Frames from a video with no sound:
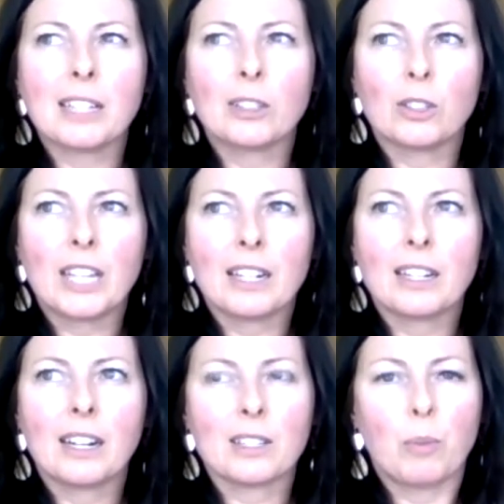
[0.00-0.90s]
I looked at it
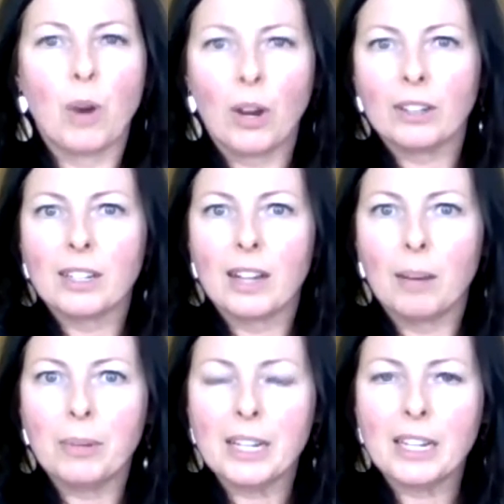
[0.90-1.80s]
as a product
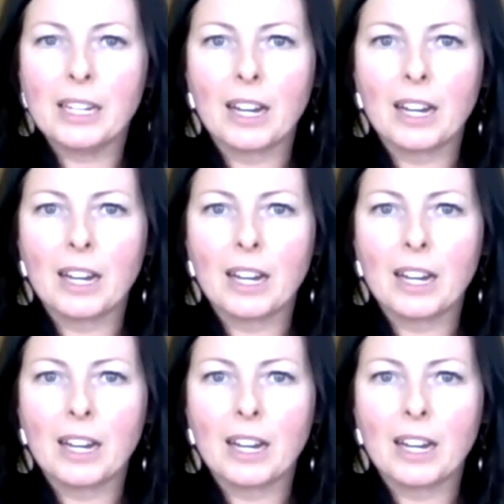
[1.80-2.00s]
company,